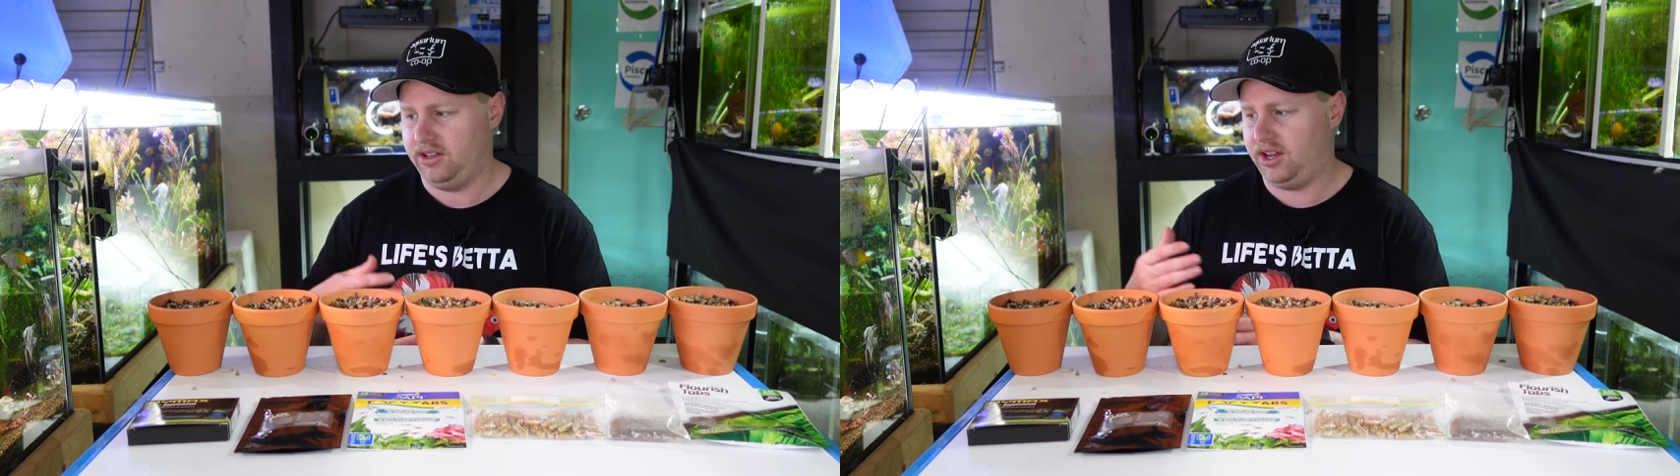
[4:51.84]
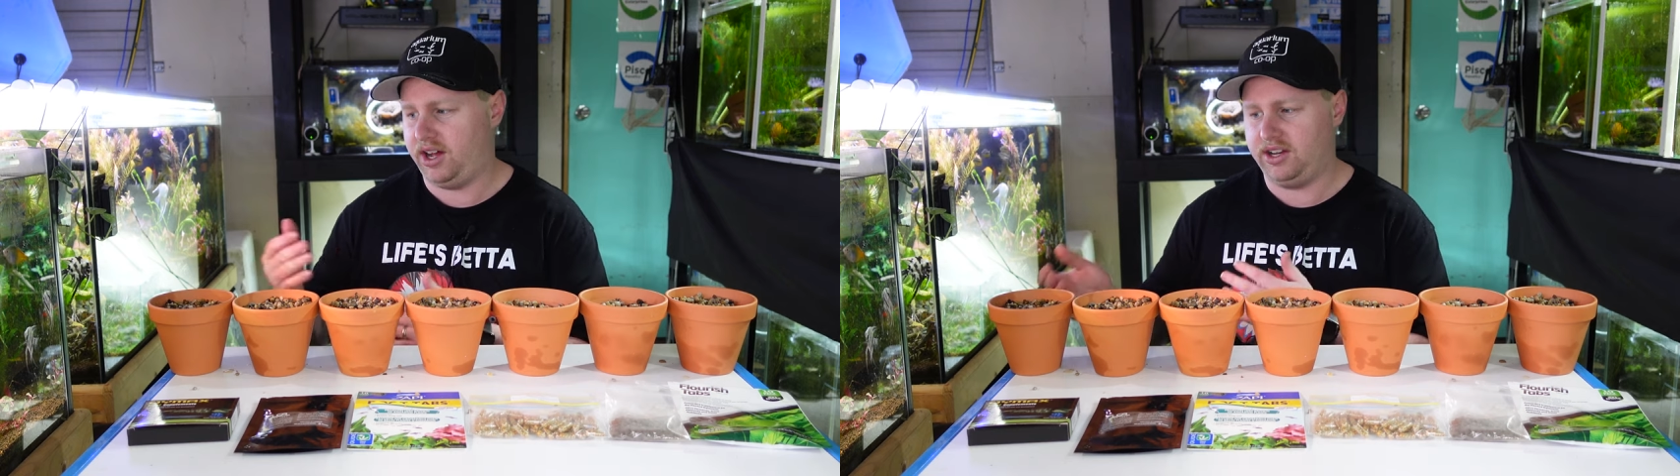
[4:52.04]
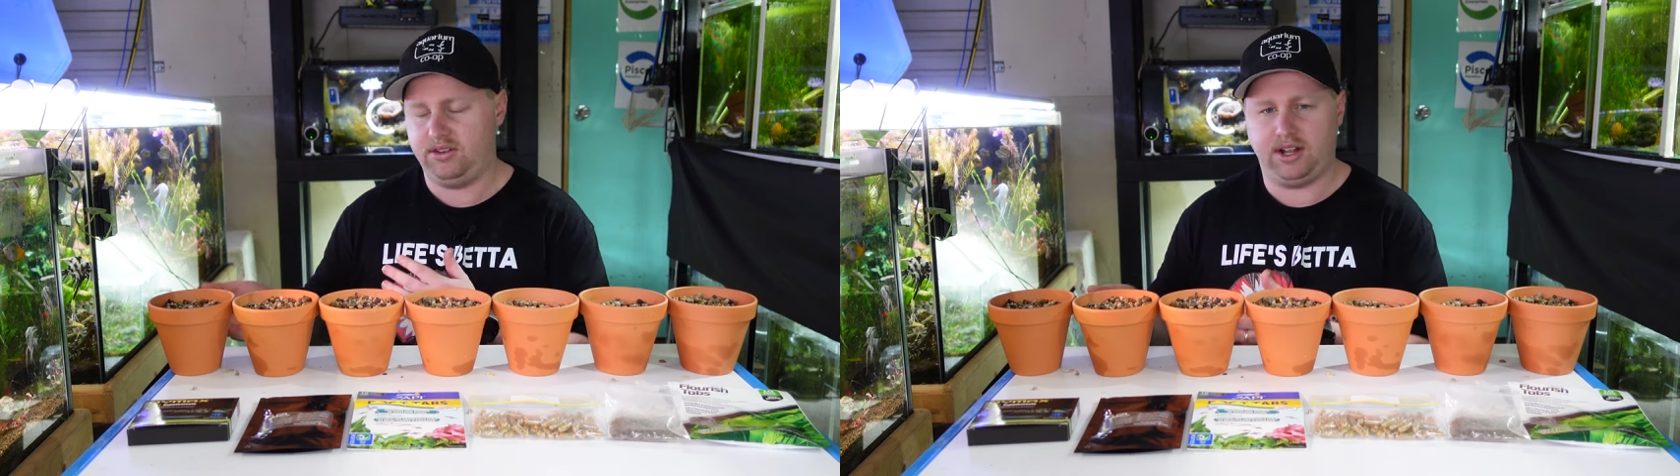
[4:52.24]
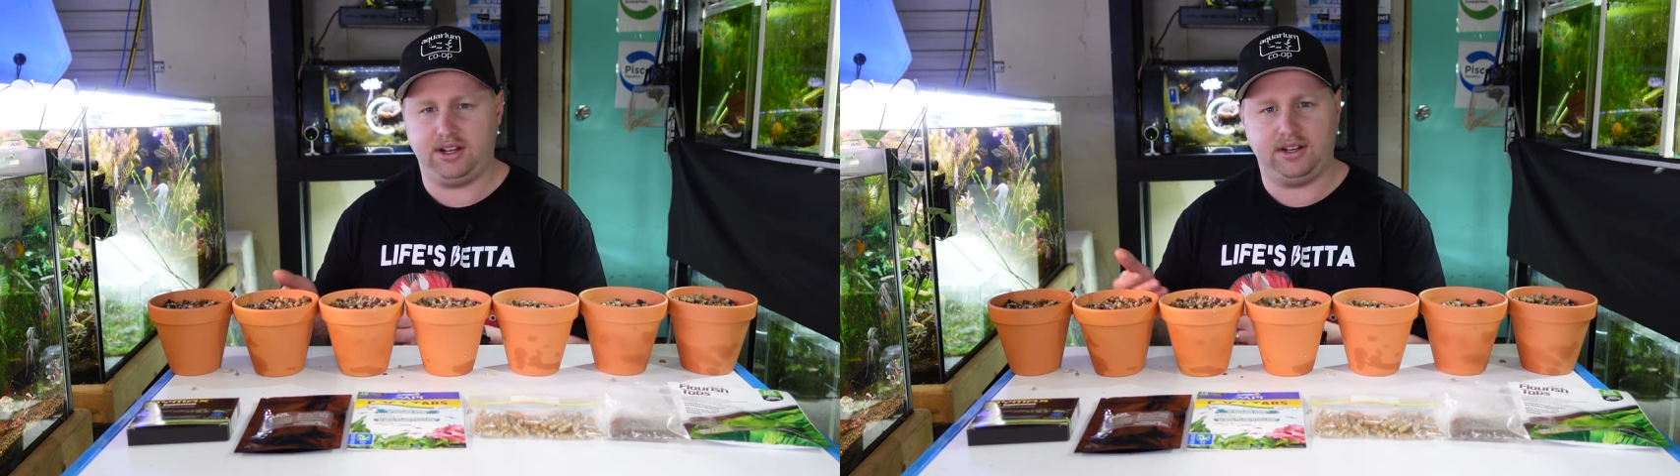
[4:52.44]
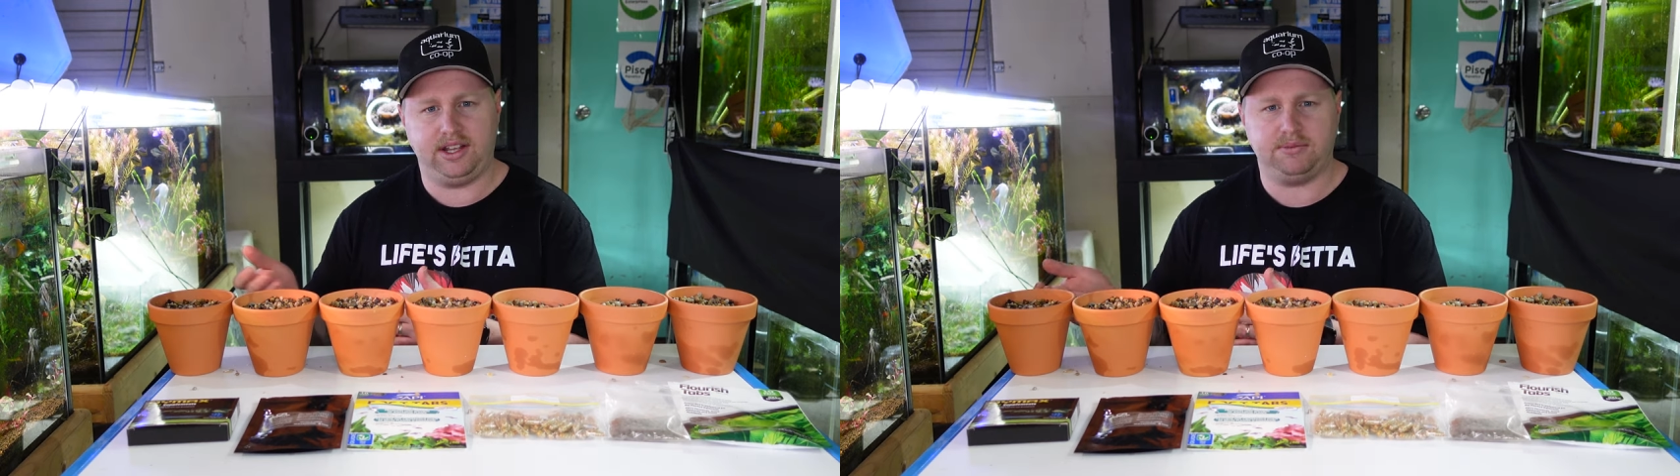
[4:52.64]
You know, I'd
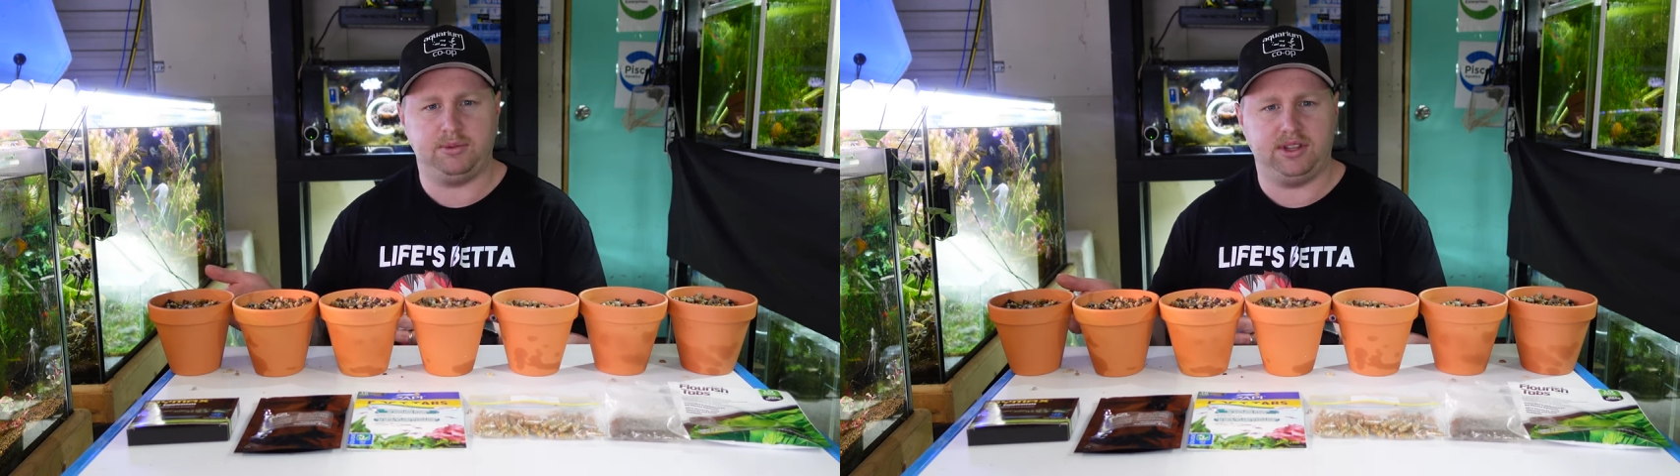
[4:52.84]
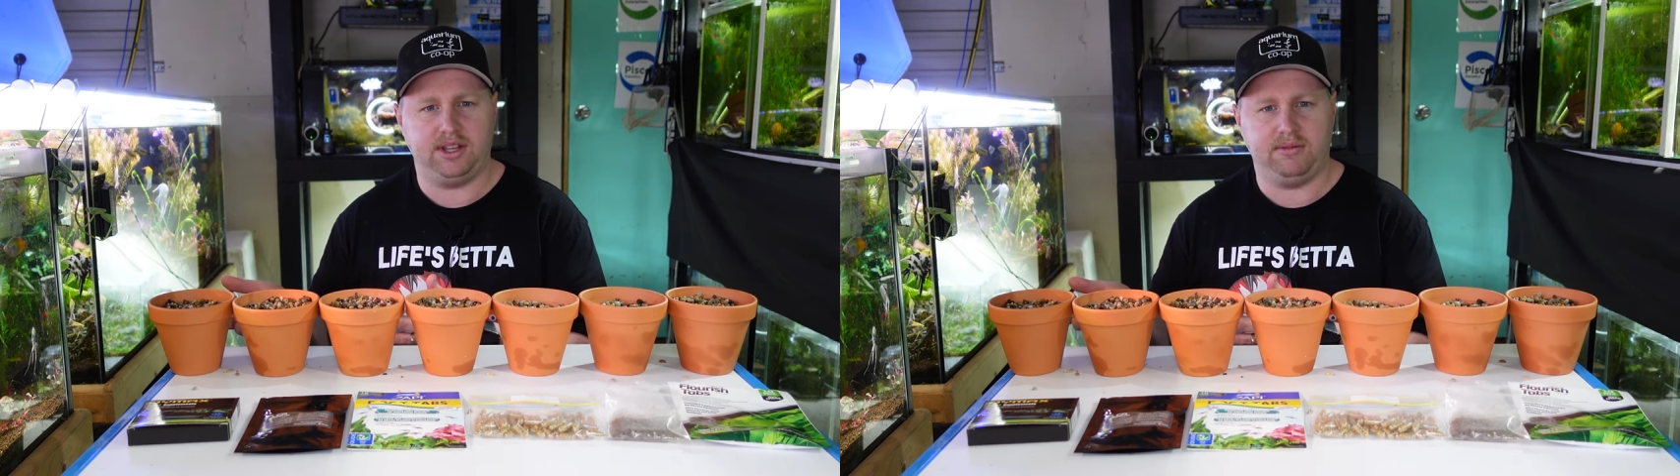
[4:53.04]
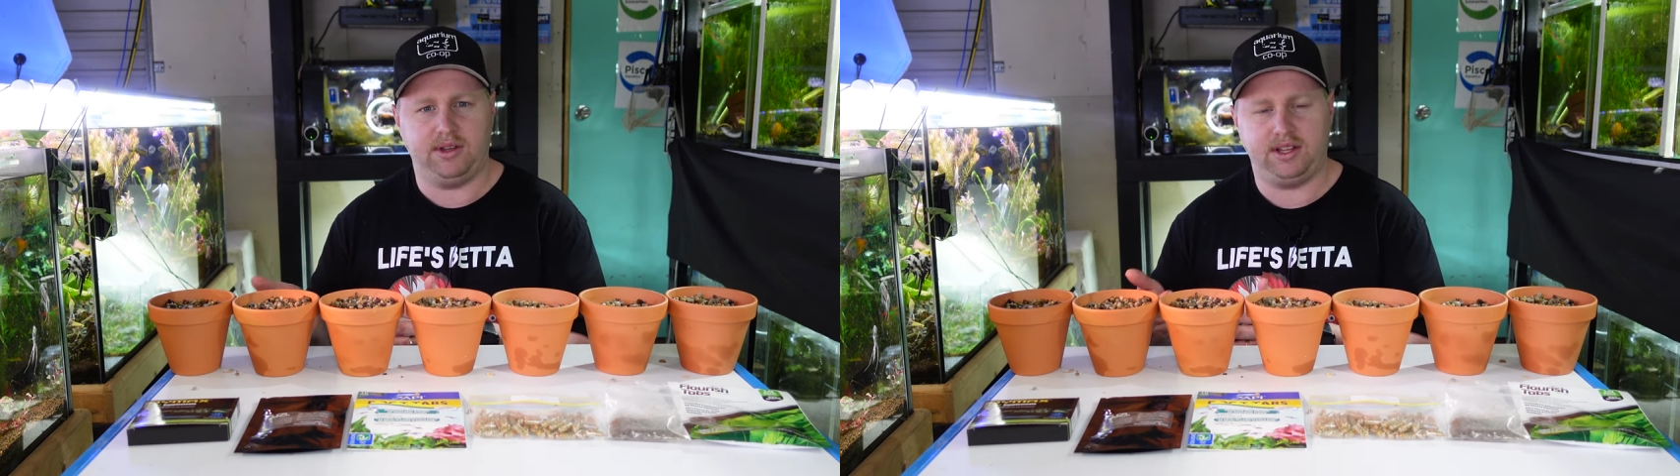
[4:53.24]
at least put them